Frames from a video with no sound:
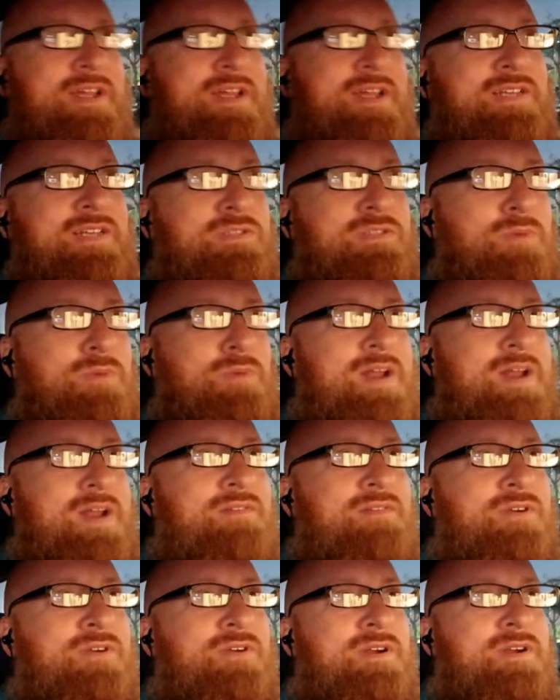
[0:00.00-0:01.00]
is
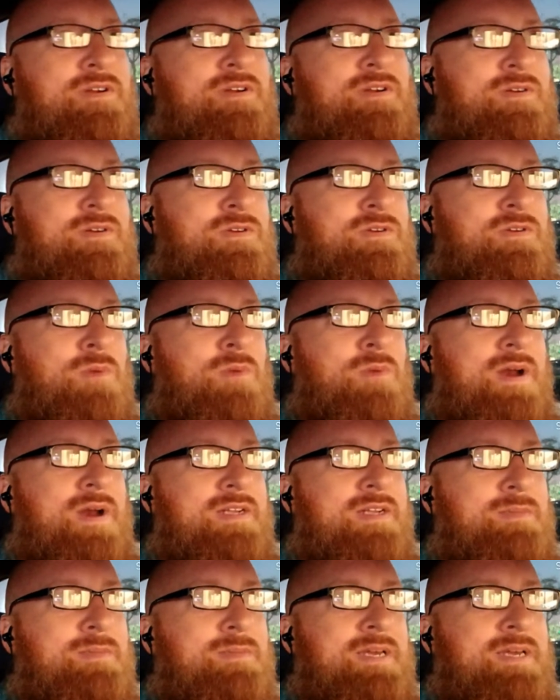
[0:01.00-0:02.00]
whenever you want it
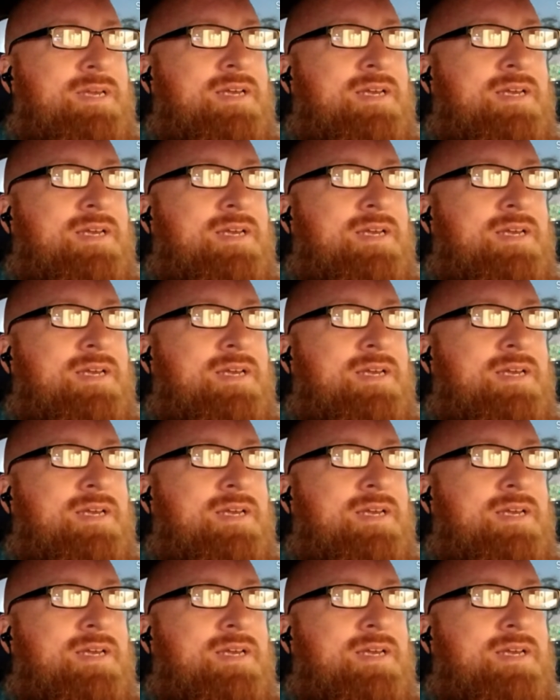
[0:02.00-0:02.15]
to be.